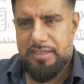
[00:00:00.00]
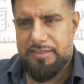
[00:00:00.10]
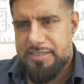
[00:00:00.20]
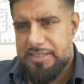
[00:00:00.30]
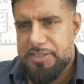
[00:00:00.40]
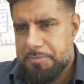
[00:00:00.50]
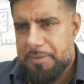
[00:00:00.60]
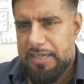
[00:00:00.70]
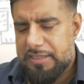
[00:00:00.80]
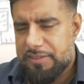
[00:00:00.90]
and teach
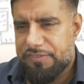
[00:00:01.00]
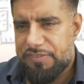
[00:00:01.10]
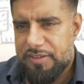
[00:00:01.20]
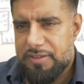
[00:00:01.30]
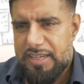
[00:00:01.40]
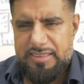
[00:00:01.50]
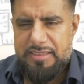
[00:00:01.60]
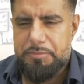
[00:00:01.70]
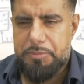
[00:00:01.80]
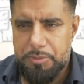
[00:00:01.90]
Maliki fiqh, let
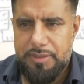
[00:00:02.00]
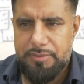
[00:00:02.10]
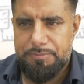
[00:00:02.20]
them do it.